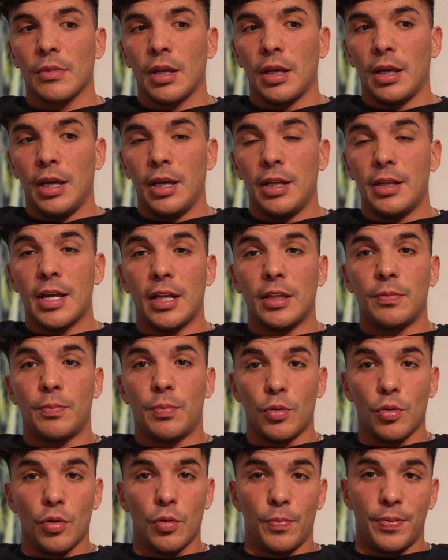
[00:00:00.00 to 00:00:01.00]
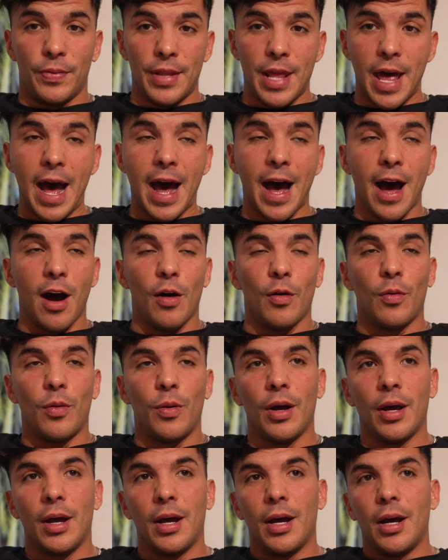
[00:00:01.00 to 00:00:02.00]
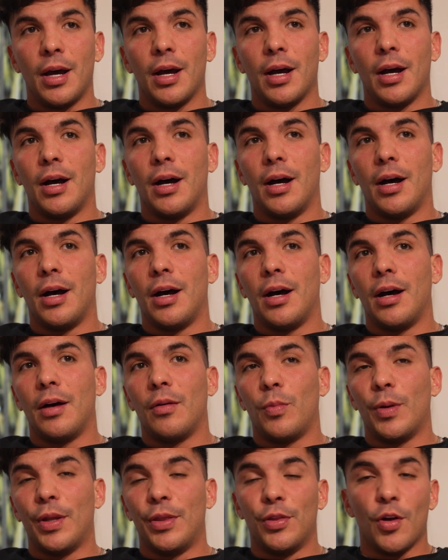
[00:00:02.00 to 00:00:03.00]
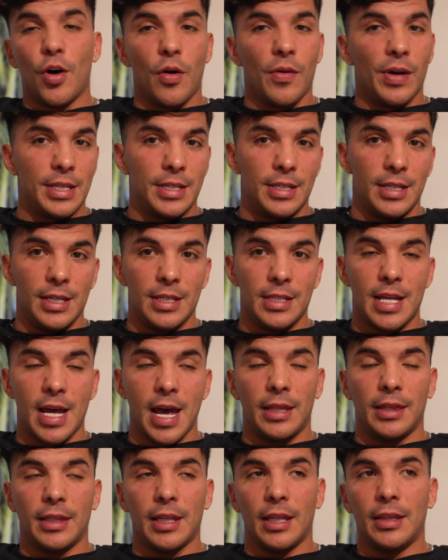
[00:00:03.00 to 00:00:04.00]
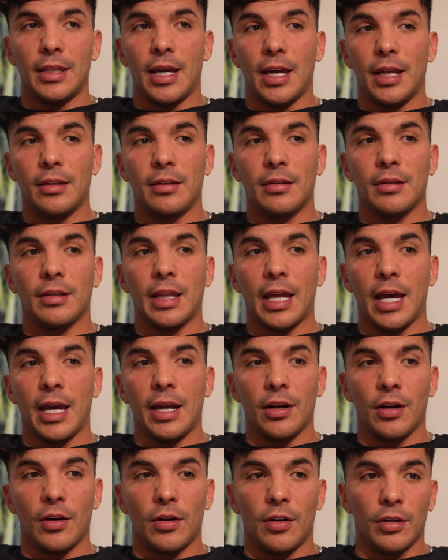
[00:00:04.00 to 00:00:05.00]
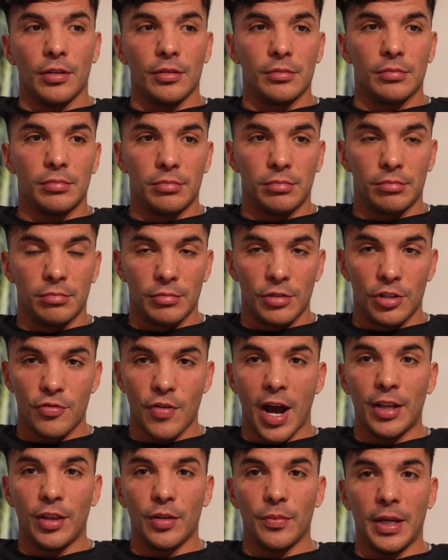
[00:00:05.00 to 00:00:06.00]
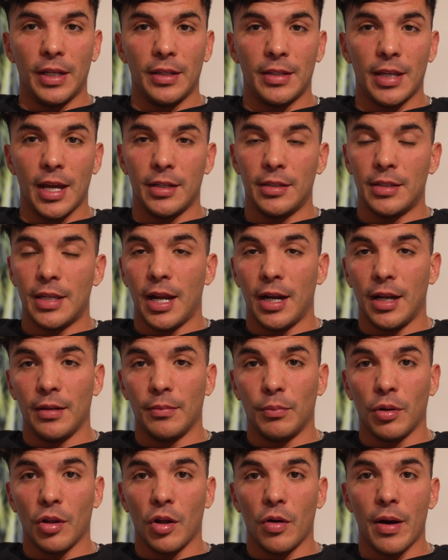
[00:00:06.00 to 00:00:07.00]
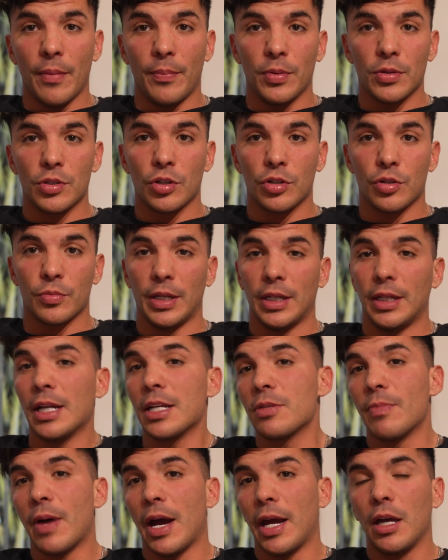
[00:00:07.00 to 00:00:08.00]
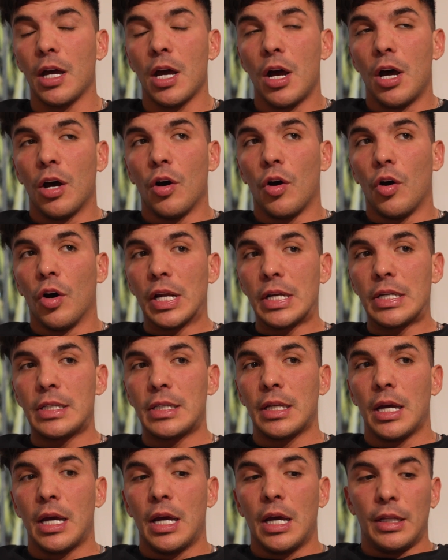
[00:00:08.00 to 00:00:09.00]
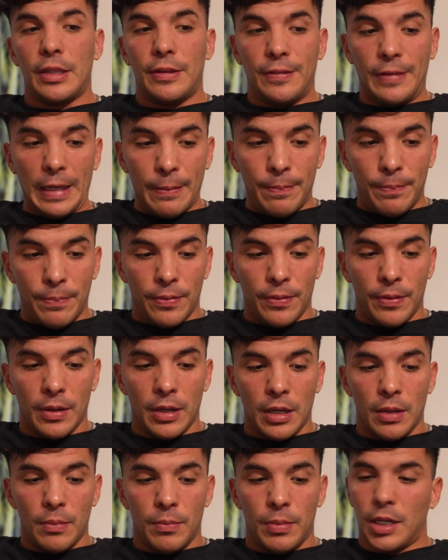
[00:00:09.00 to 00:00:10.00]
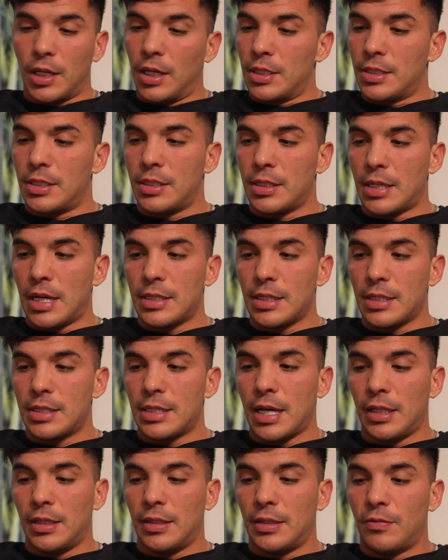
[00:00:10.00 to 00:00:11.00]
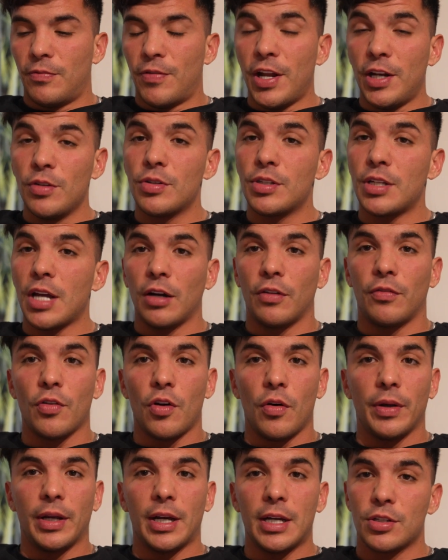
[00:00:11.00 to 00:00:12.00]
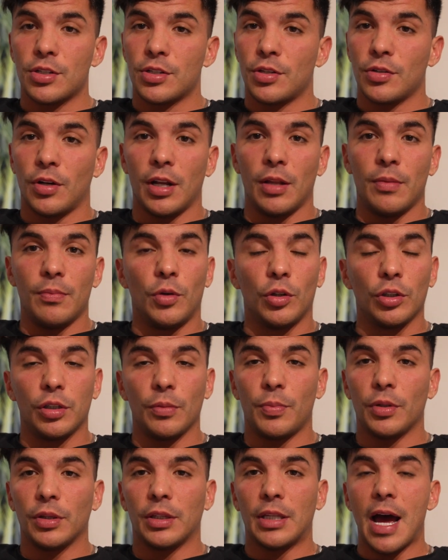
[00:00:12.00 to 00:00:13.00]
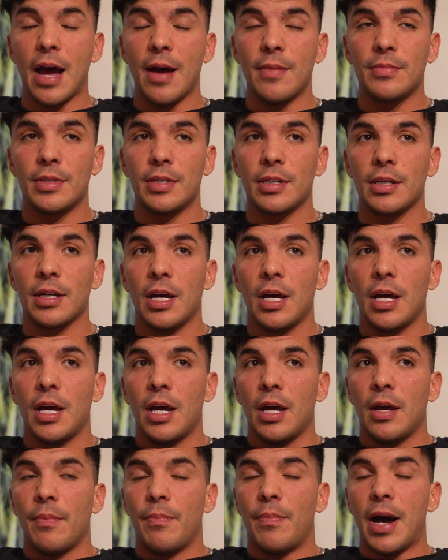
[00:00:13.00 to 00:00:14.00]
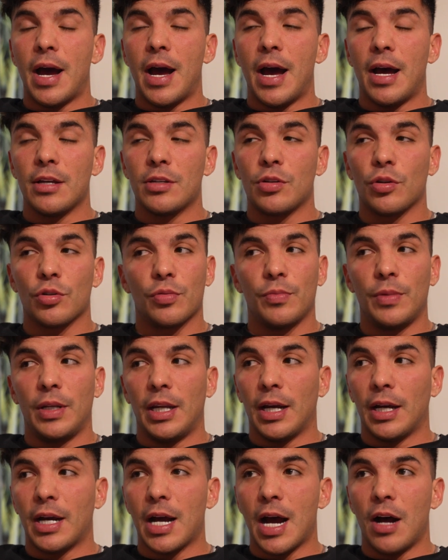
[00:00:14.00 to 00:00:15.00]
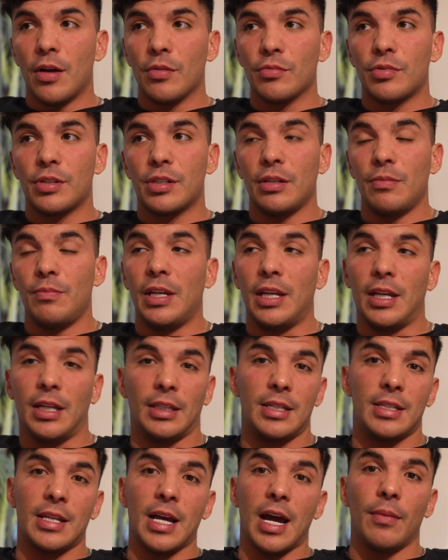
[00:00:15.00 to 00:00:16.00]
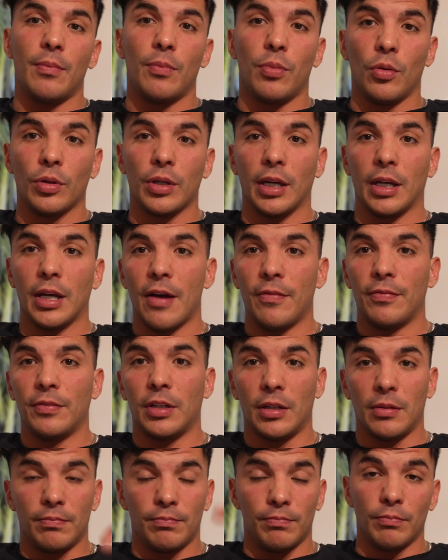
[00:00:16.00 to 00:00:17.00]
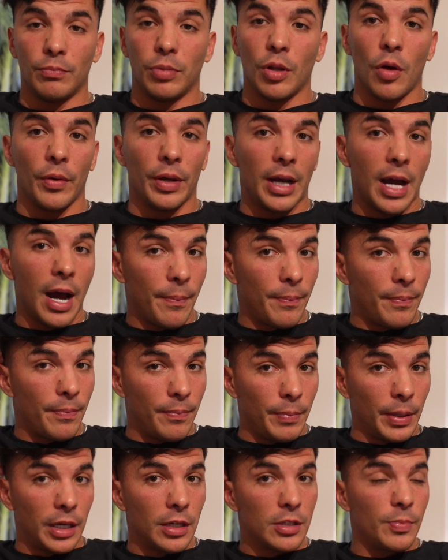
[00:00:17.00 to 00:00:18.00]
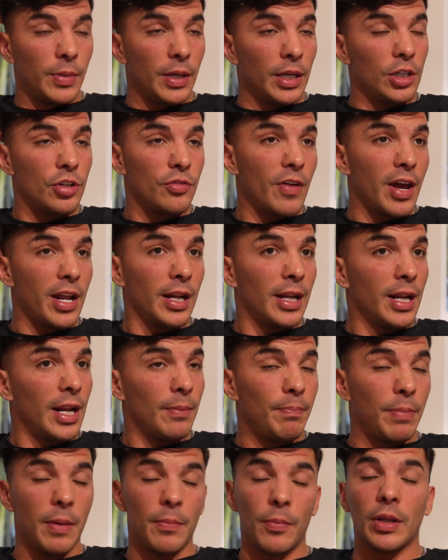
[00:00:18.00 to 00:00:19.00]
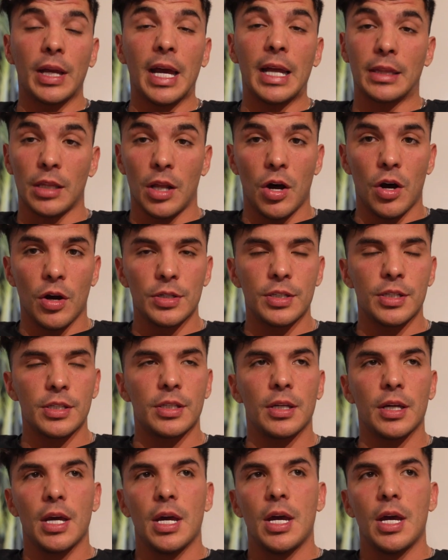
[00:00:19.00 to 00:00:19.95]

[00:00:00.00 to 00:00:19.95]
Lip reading: eat that poop now when no one sees that, and then later on try to maintain that and blow up on social media. That's my honest tip, because as I said, when you start growing, I saw that multiple times by social media accounts immediately started bulking after blowing up because being shredded, and people get lost